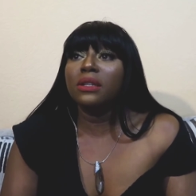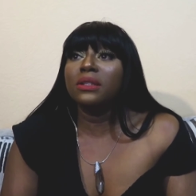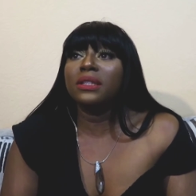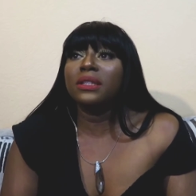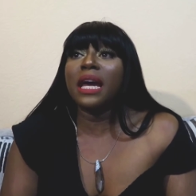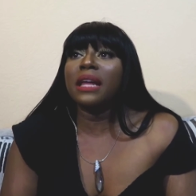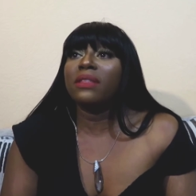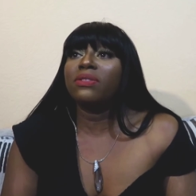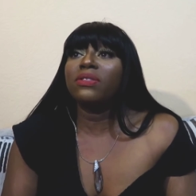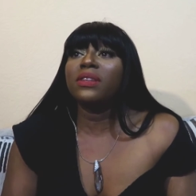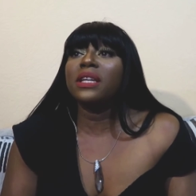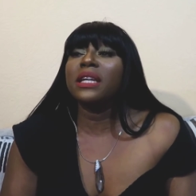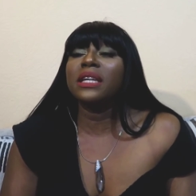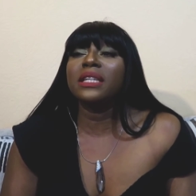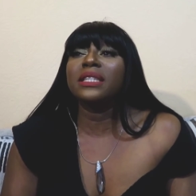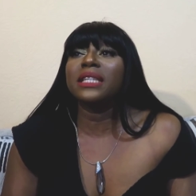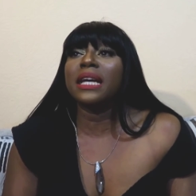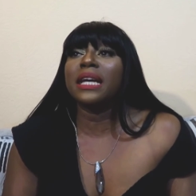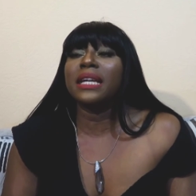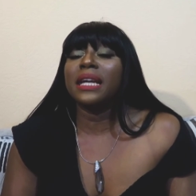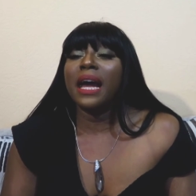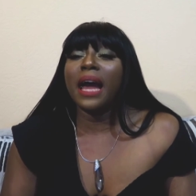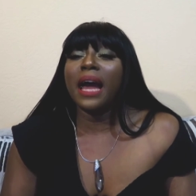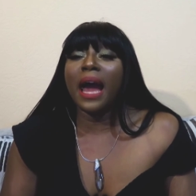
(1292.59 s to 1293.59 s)
there are things
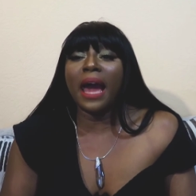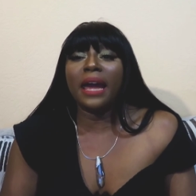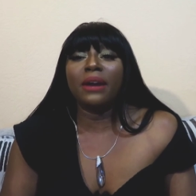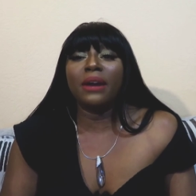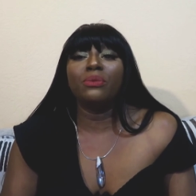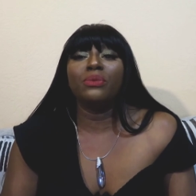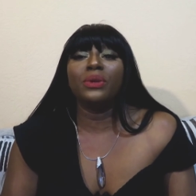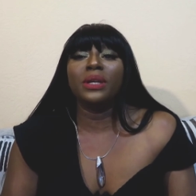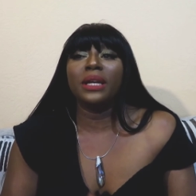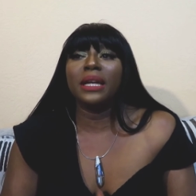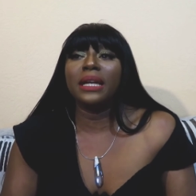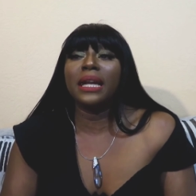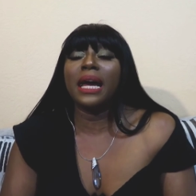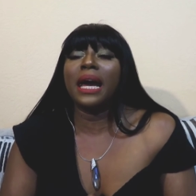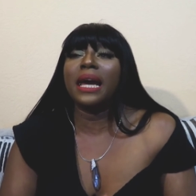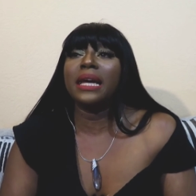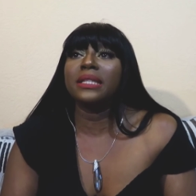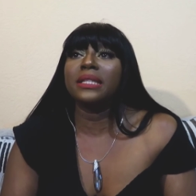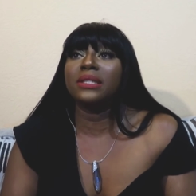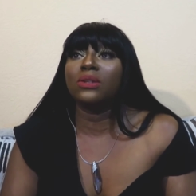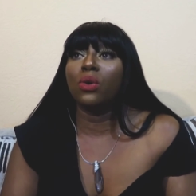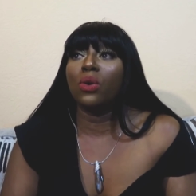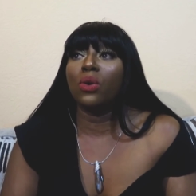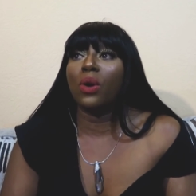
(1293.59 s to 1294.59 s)
that I
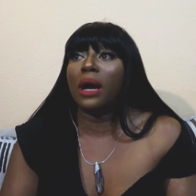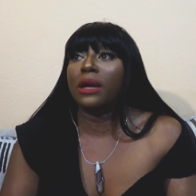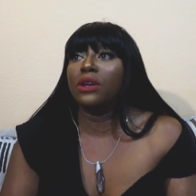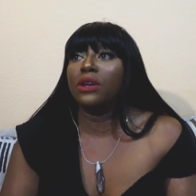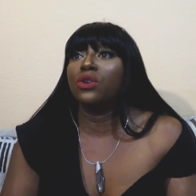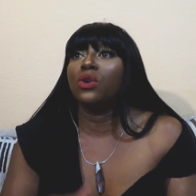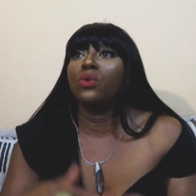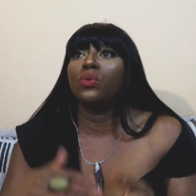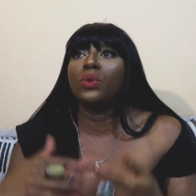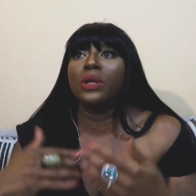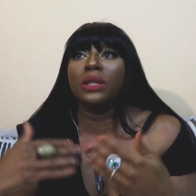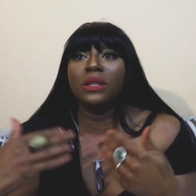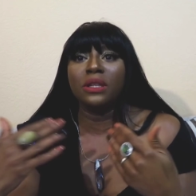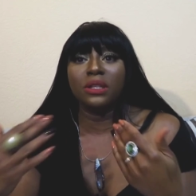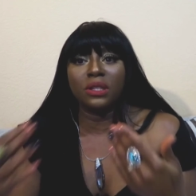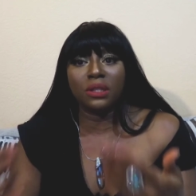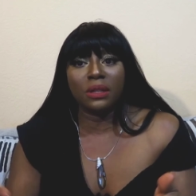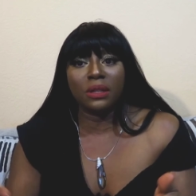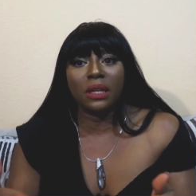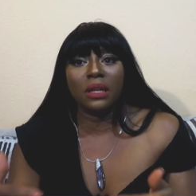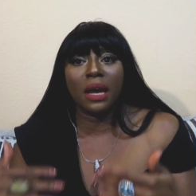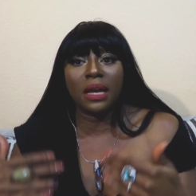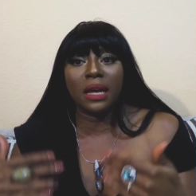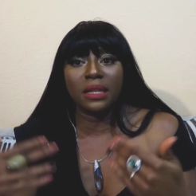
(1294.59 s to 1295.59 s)
realize, or, you know, in
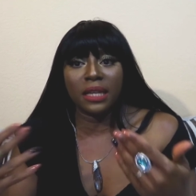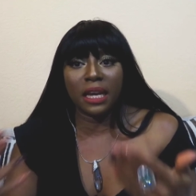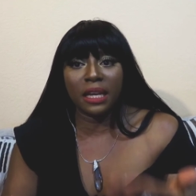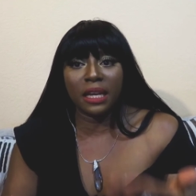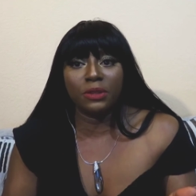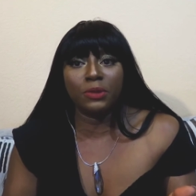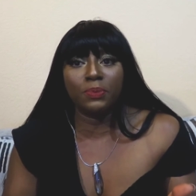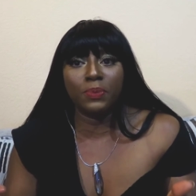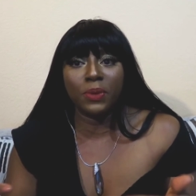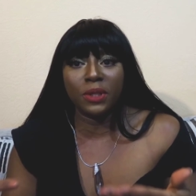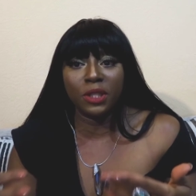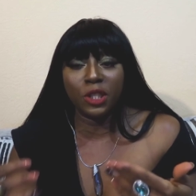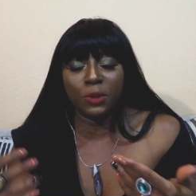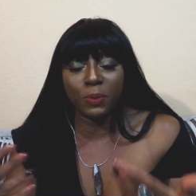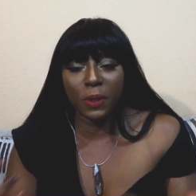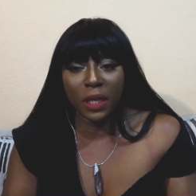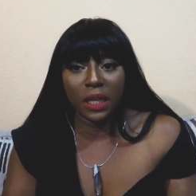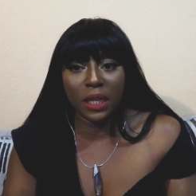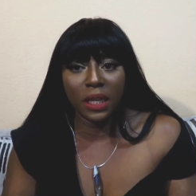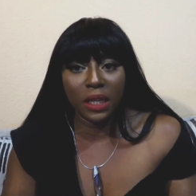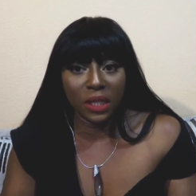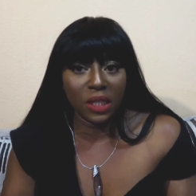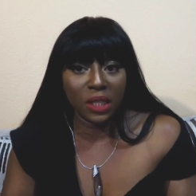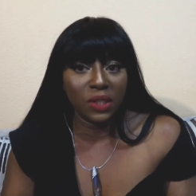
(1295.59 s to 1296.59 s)
this, as I've been
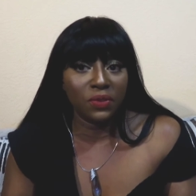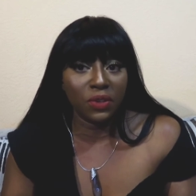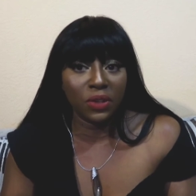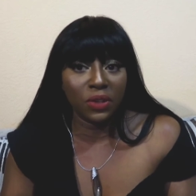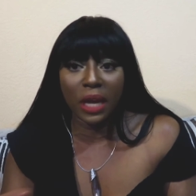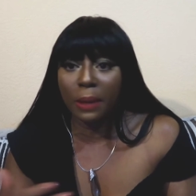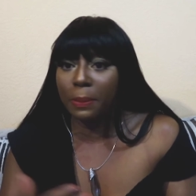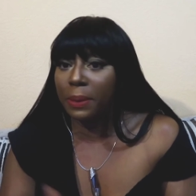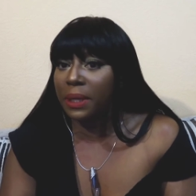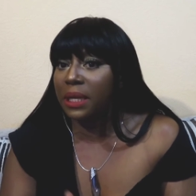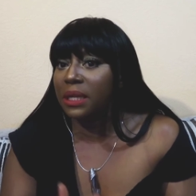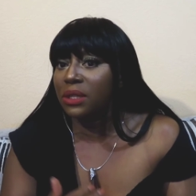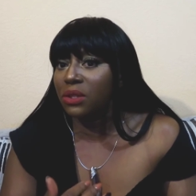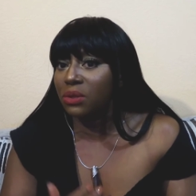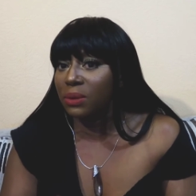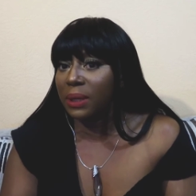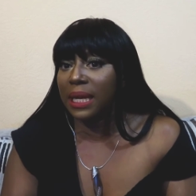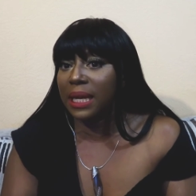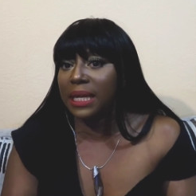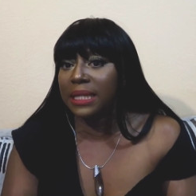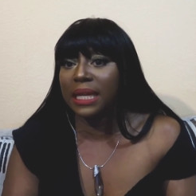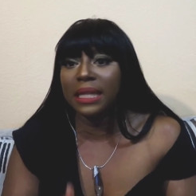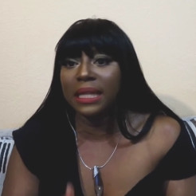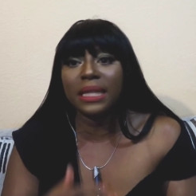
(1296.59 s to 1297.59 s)
speaking in this video, I begin to
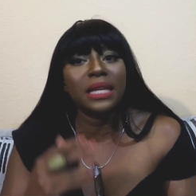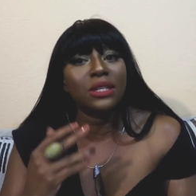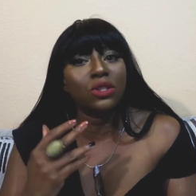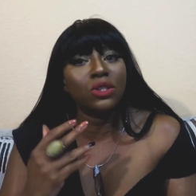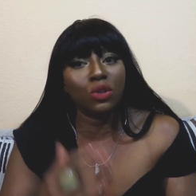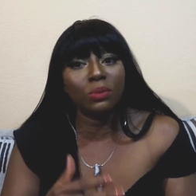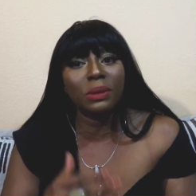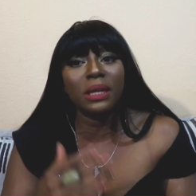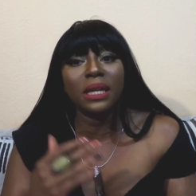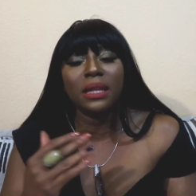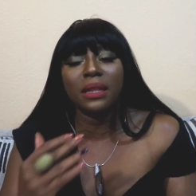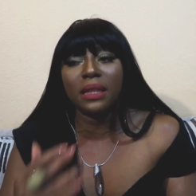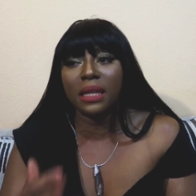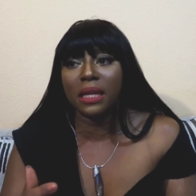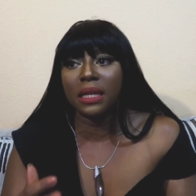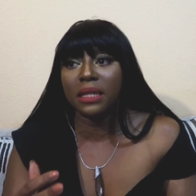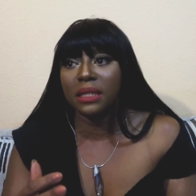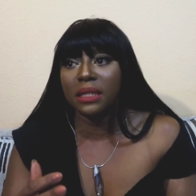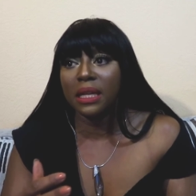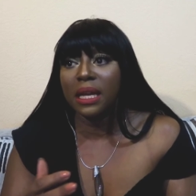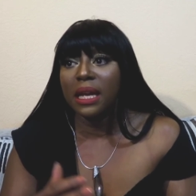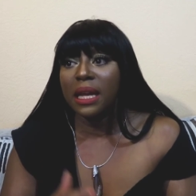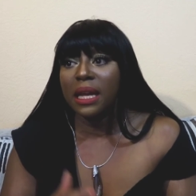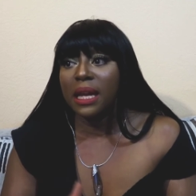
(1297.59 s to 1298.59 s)
realize that there are so many
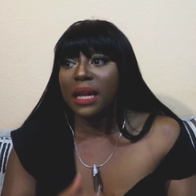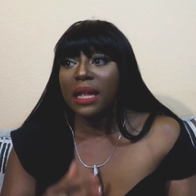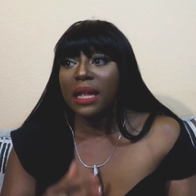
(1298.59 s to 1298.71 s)
things